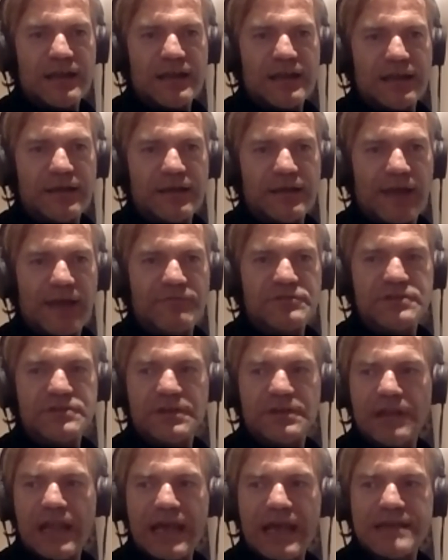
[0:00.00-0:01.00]
like
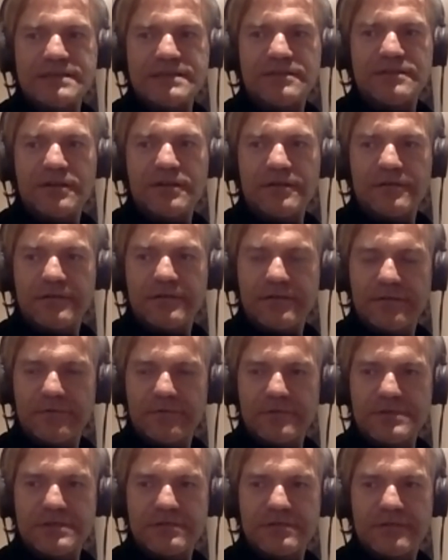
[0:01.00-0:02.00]
Everton, Leicester
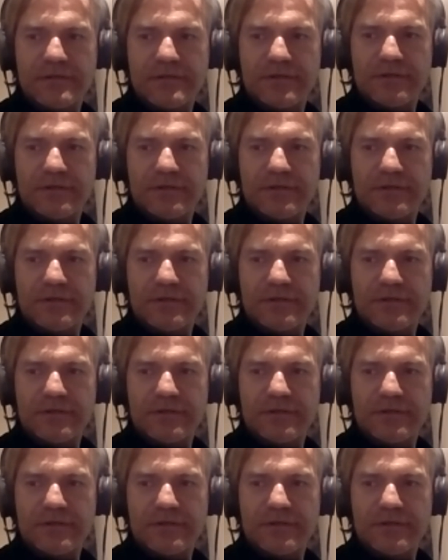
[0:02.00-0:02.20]
was